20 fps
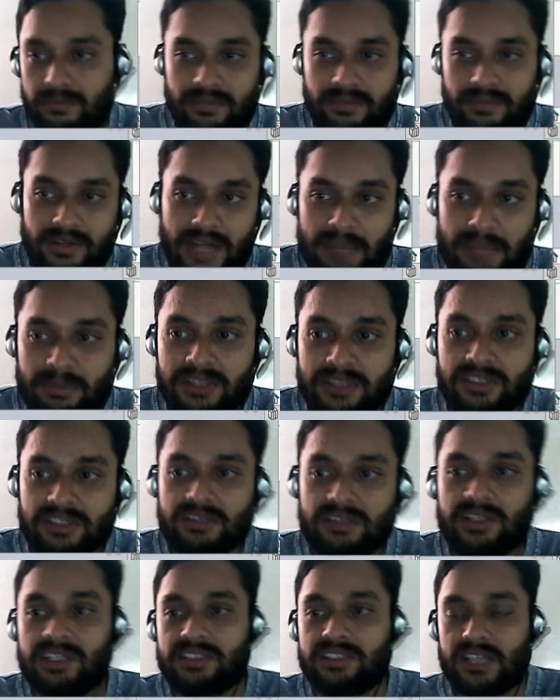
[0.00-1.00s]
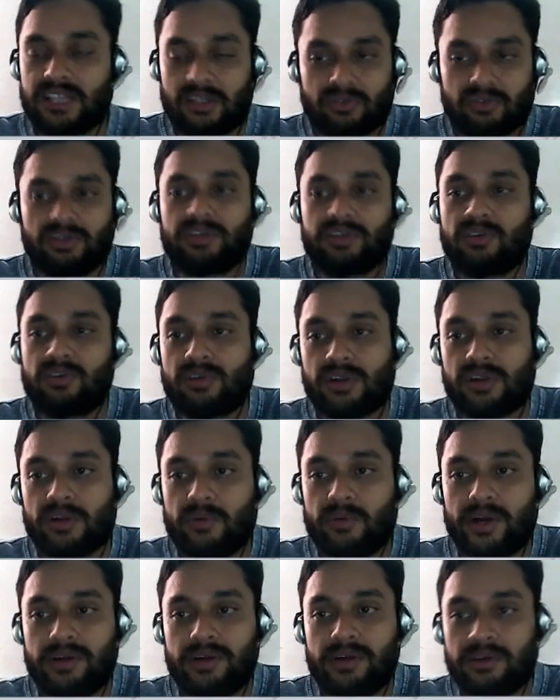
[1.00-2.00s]
dimension that is actually not
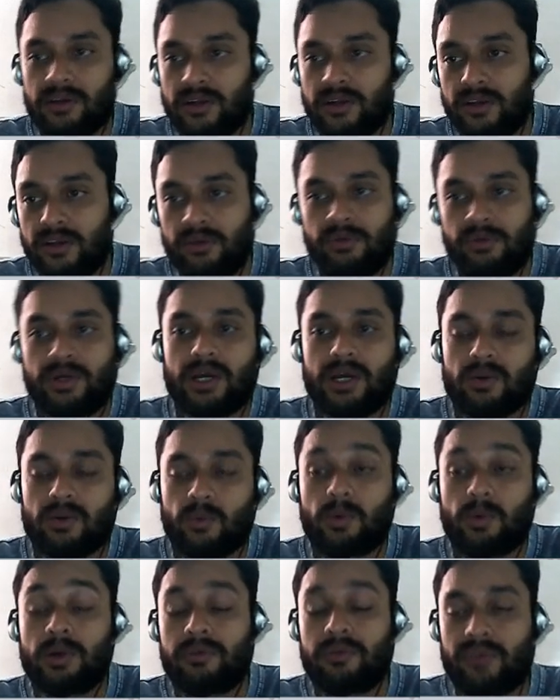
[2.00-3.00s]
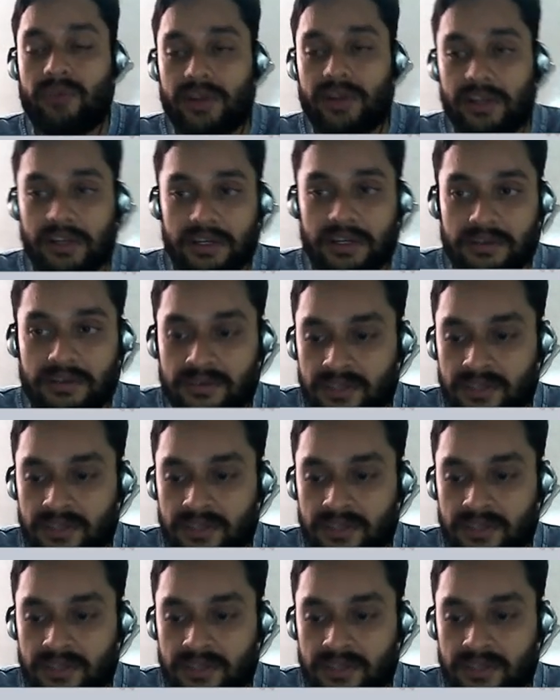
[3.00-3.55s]
required. You are over defining it.